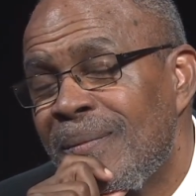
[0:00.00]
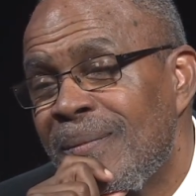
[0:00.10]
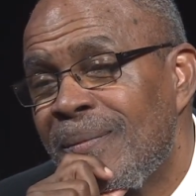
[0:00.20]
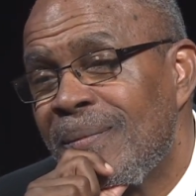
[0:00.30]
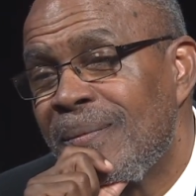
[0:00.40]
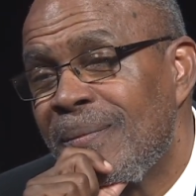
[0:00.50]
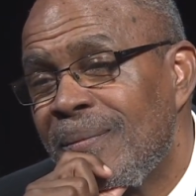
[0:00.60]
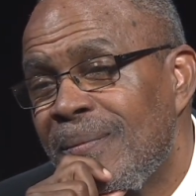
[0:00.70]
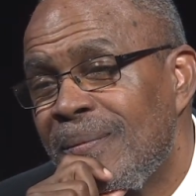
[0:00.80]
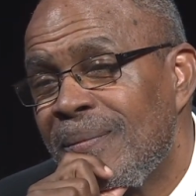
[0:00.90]
coming
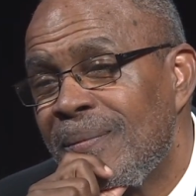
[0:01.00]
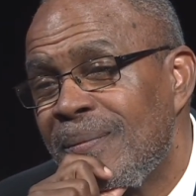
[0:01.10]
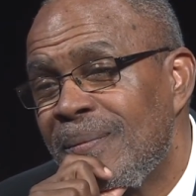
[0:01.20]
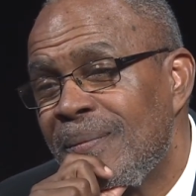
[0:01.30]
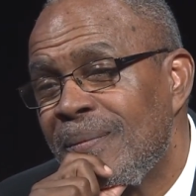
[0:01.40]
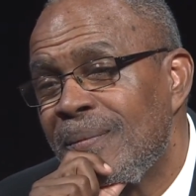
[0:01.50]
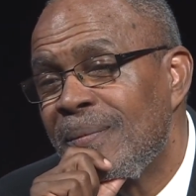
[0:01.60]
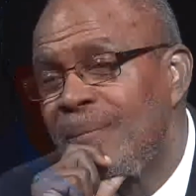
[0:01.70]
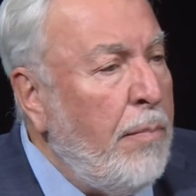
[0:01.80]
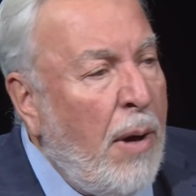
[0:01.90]
from every
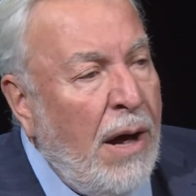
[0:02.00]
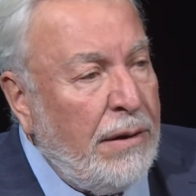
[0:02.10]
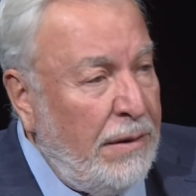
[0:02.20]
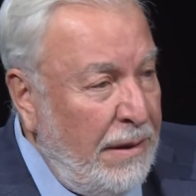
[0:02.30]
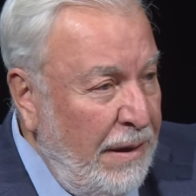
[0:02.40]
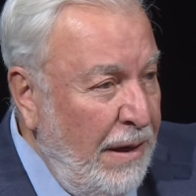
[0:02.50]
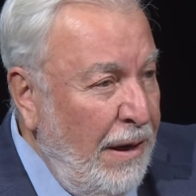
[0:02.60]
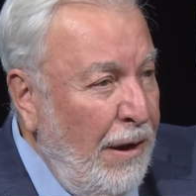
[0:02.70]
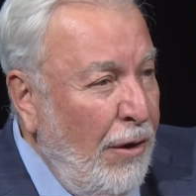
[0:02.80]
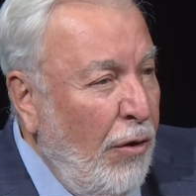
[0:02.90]
single part
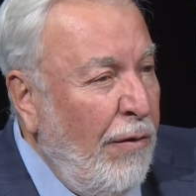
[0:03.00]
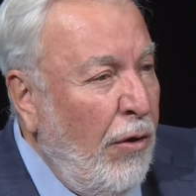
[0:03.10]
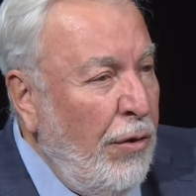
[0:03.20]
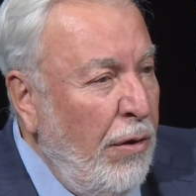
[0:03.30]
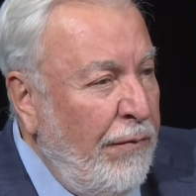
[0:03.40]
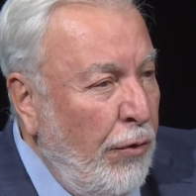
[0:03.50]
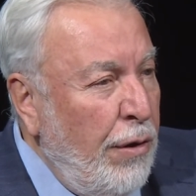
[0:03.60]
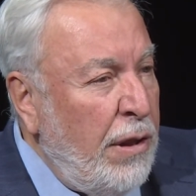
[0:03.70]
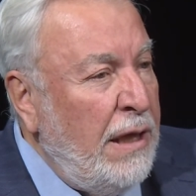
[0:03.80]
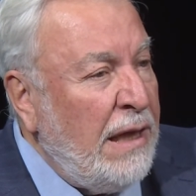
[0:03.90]
of
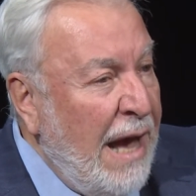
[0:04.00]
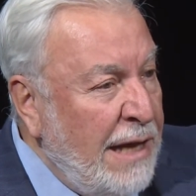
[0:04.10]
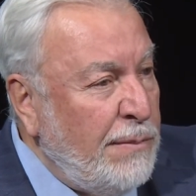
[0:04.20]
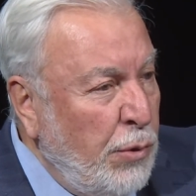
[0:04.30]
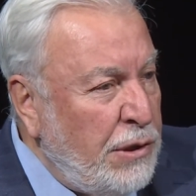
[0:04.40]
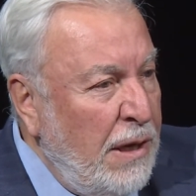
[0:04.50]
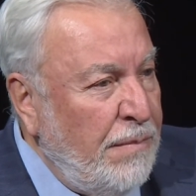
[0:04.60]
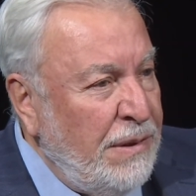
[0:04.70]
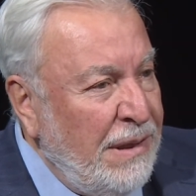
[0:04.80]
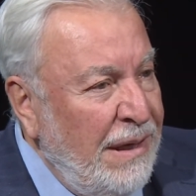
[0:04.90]
earth that has
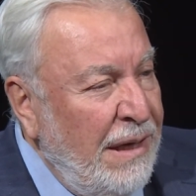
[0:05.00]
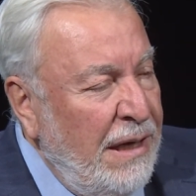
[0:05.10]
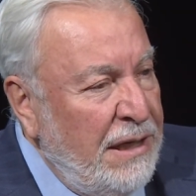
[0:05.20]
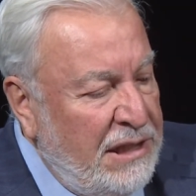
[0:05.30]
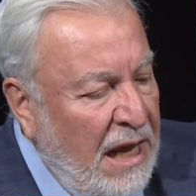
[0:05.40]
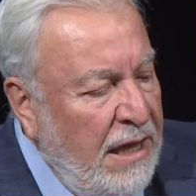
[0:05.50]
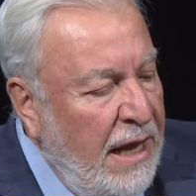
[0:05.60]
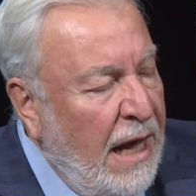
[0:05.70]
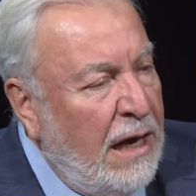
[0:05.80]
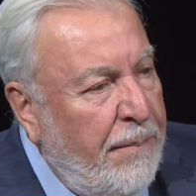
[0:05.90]
Muslims,
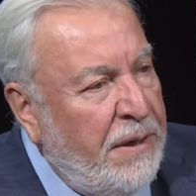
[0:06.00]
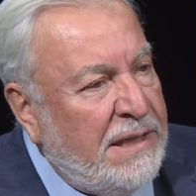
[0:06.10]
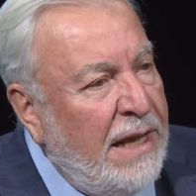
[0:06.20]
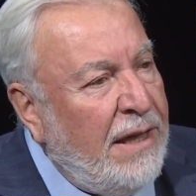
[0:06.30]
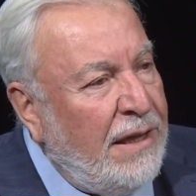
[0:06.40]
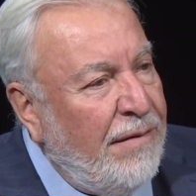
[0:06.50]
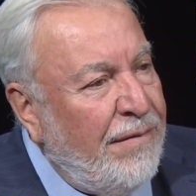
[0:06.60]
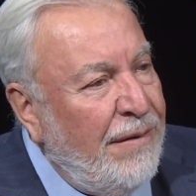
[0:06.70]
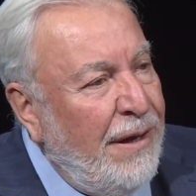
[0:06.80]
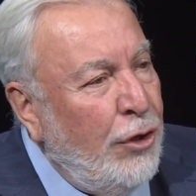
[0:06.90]
sending a
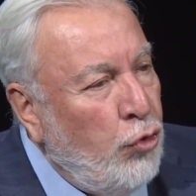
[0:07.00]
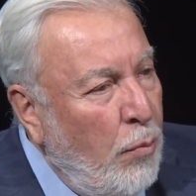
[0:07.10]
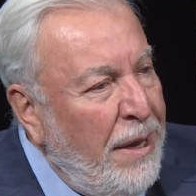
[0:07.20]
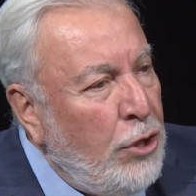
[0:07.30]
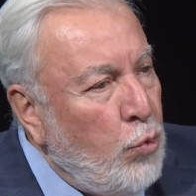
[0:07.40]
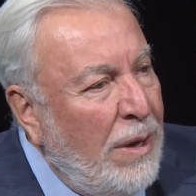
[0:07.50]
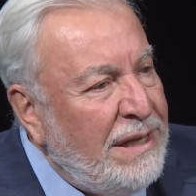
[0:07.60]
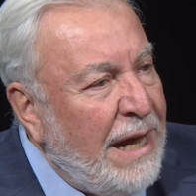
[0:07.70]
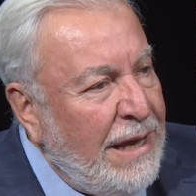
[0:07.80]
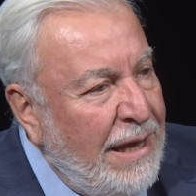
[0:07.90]
representative to meet
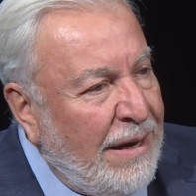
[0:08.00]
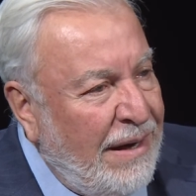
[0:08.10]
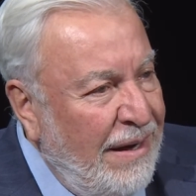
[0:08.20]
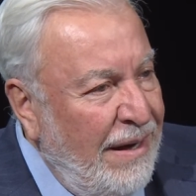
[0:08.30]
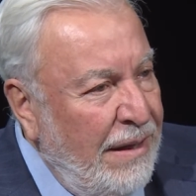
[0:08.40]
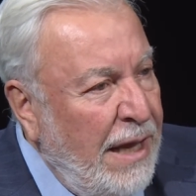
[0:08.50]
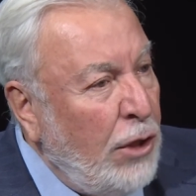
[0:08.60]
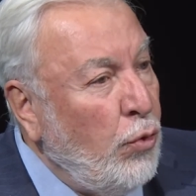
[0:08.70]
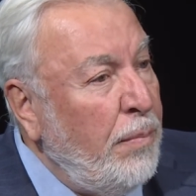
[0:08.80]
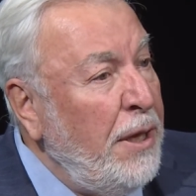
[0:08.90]
once a year.
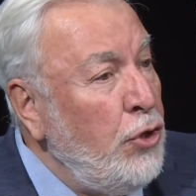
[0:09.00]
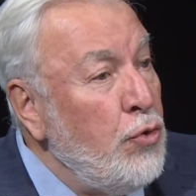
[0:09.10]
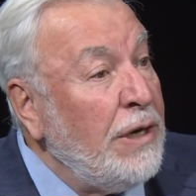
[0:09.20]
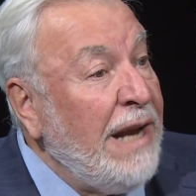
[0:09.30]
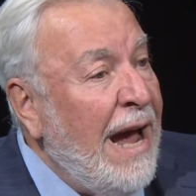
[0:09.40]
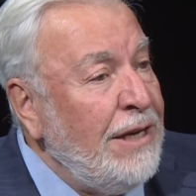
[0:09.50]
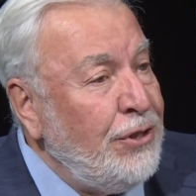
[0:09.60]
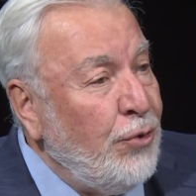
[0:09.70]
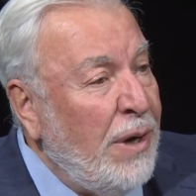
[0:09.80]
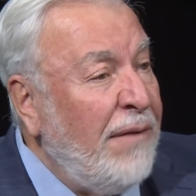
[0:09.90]
That could be during
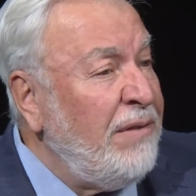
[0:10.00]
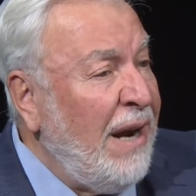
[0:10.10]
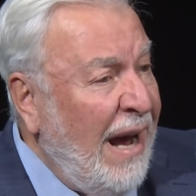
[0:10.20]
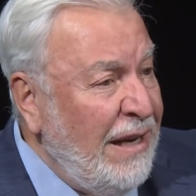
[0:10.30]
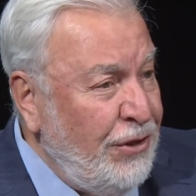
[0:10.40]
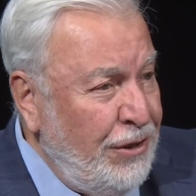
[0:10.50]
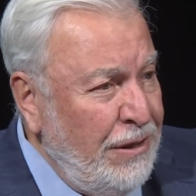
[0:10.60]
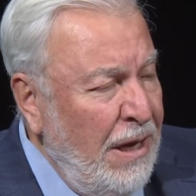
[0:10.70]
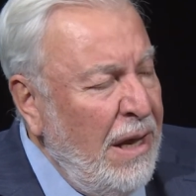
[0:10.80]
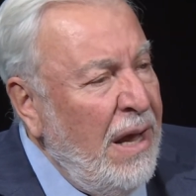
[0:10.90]
Hajj or after Hajj,
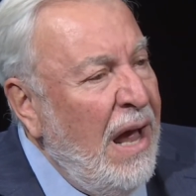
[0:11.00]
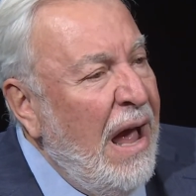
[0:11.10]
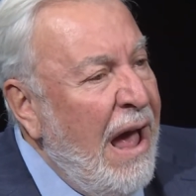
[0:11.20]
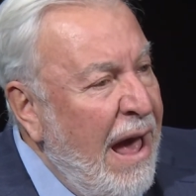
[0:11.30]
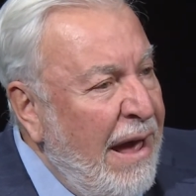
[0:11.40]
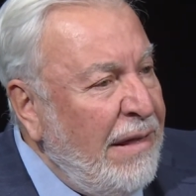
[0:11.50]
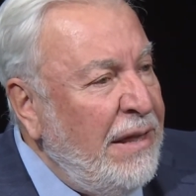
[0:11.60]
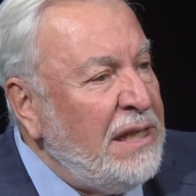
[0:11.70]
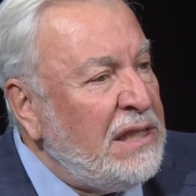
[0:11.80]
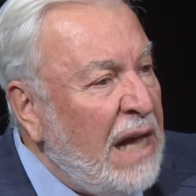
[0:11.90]
and
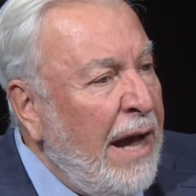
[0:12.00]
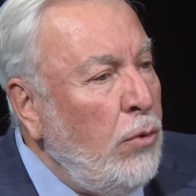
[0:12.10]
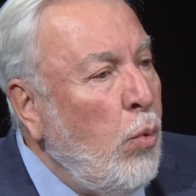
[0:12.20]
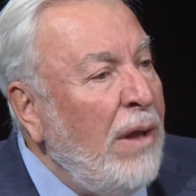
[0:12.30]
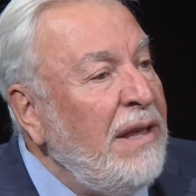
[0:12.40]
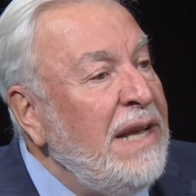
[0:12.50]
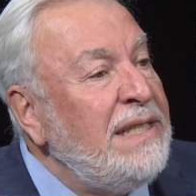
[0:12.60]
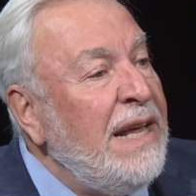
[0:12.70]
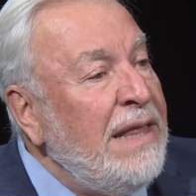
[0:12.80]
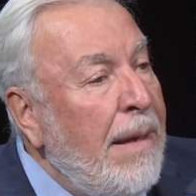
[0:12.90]
decide what is
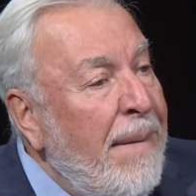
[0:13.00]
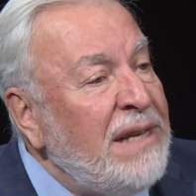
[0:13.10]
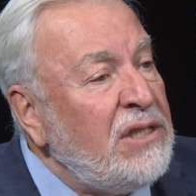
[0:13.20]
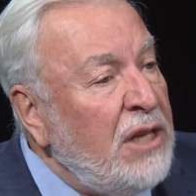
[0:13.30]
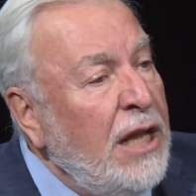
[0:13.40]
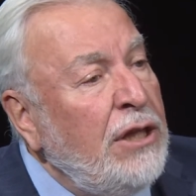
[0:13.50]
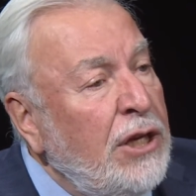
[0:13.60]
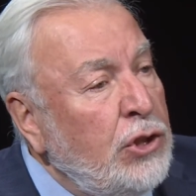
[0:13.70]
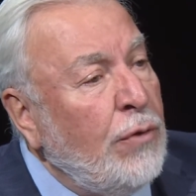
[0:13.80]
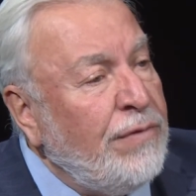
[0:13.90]
in the best
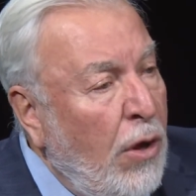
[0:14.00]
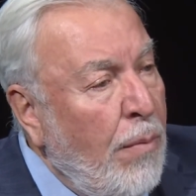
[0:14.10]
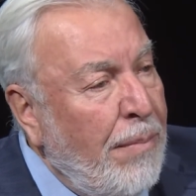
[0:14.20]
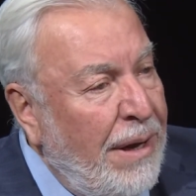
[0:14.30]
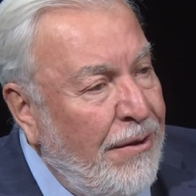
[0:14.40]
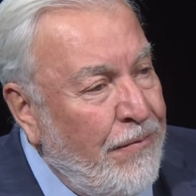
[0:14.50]
interest of the Ummah.